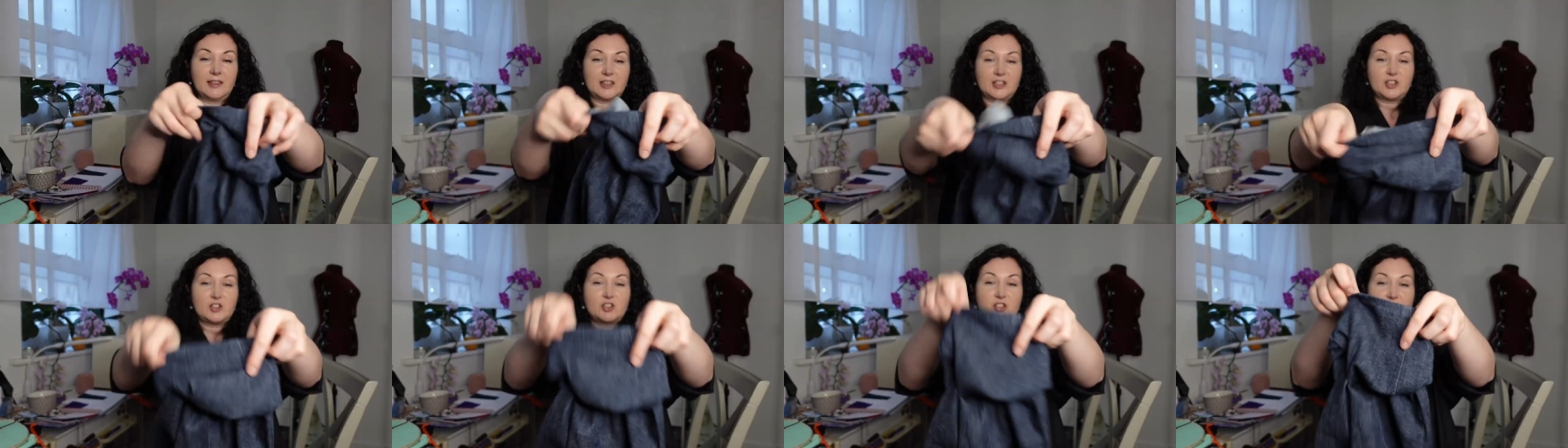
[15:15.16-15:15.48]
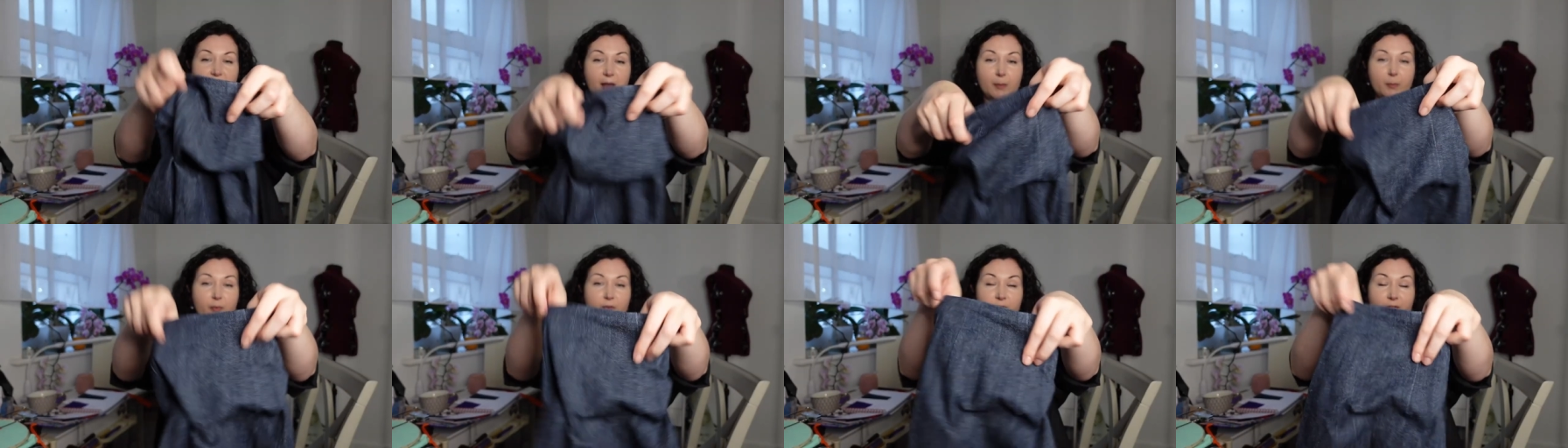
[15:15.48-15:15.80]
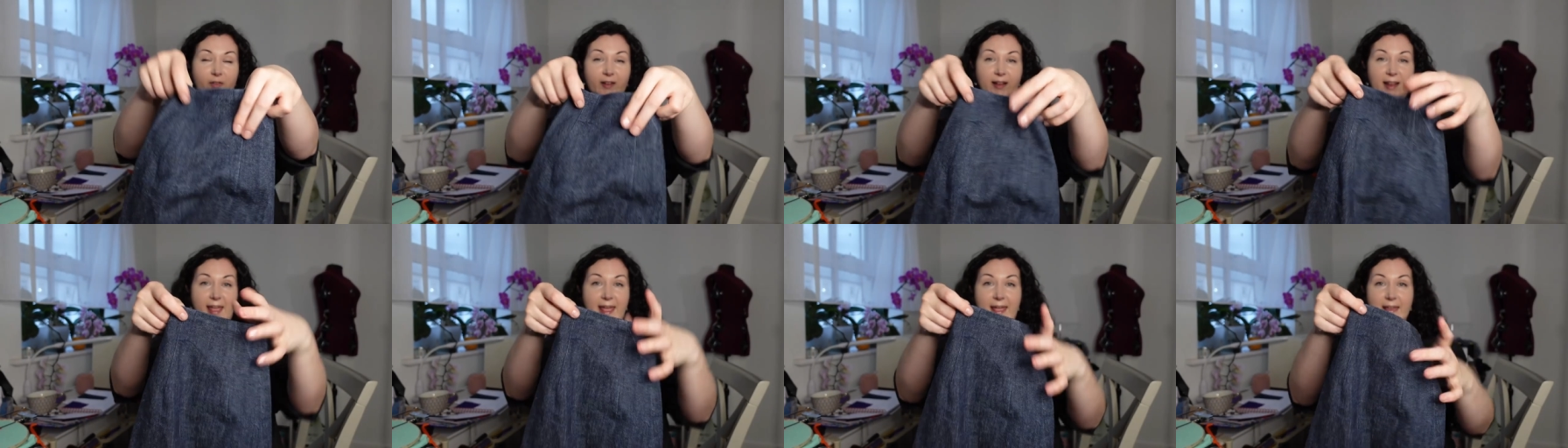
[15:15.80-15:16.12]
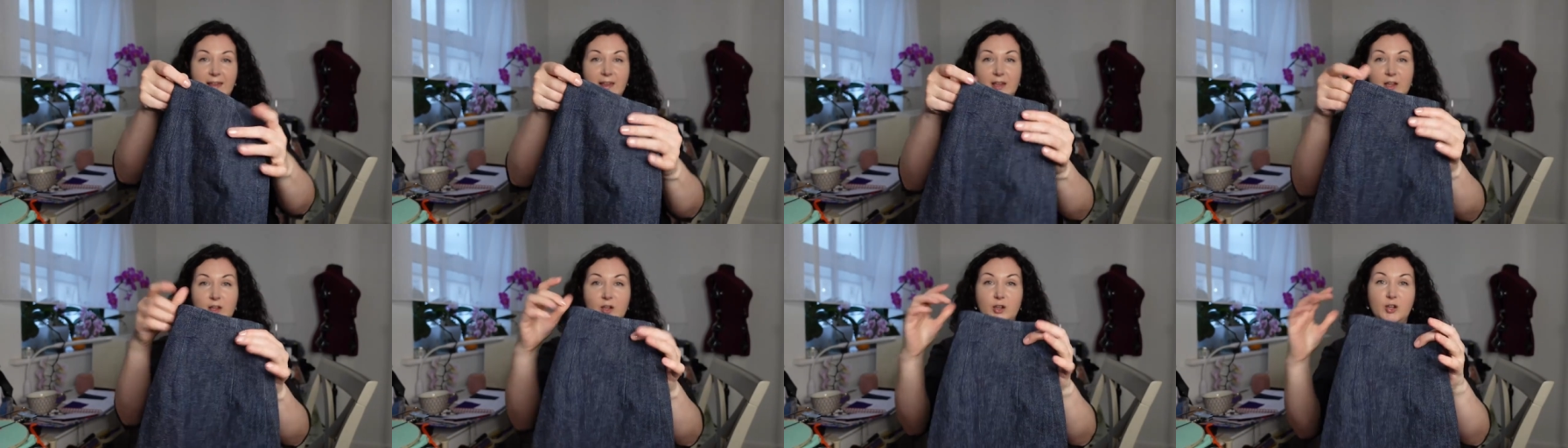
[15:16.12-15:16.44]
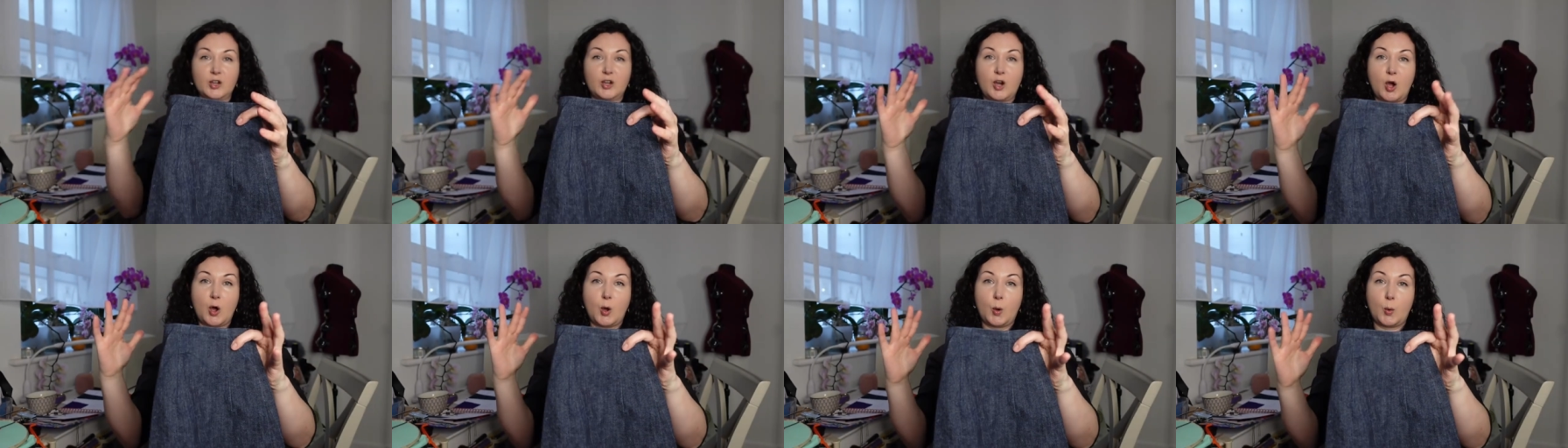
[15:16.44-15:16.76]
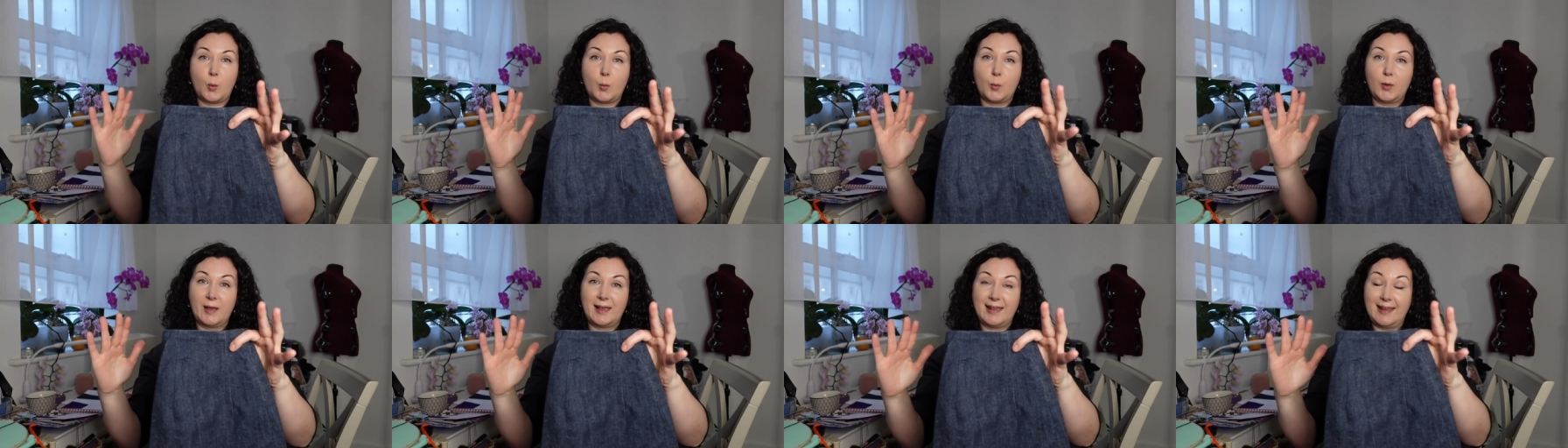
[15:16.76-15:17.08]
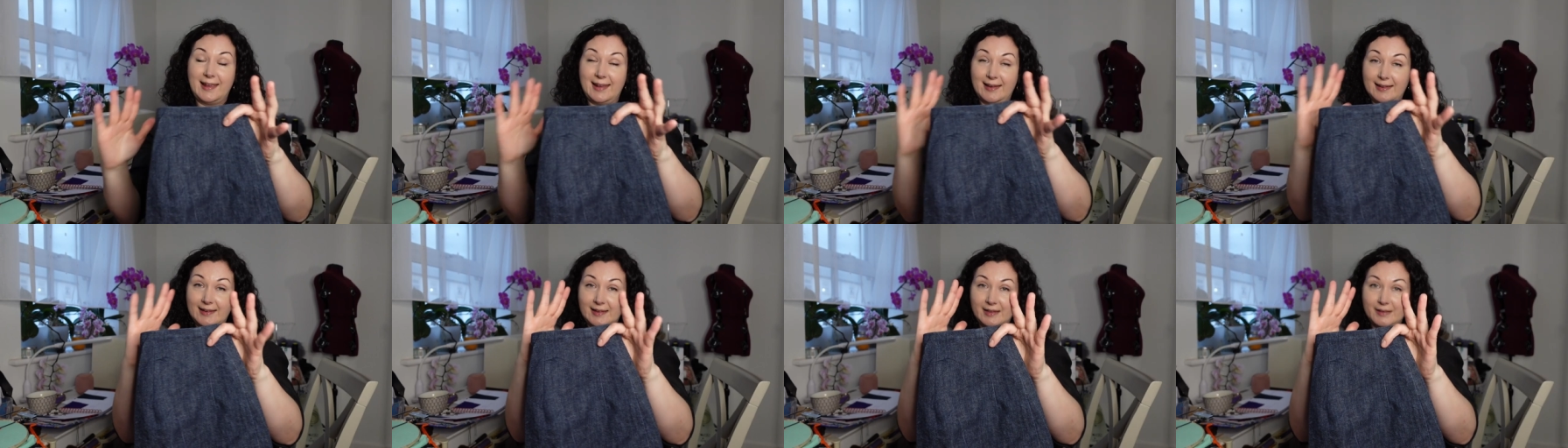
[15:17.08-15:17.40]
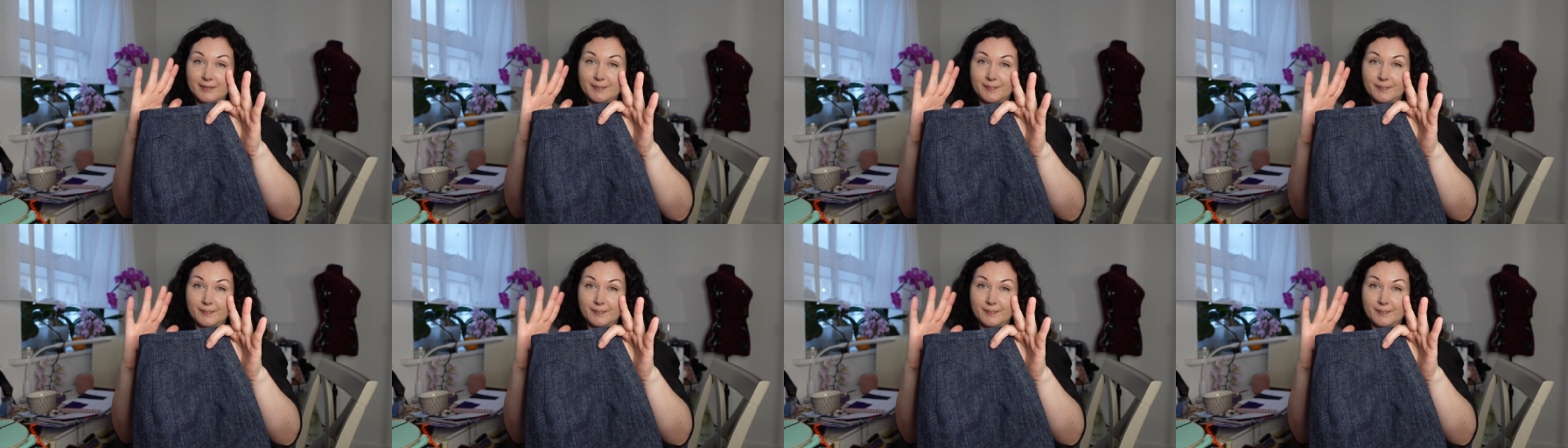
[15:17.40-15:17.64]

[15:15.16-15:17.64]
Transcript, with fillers: the shape of a leg go in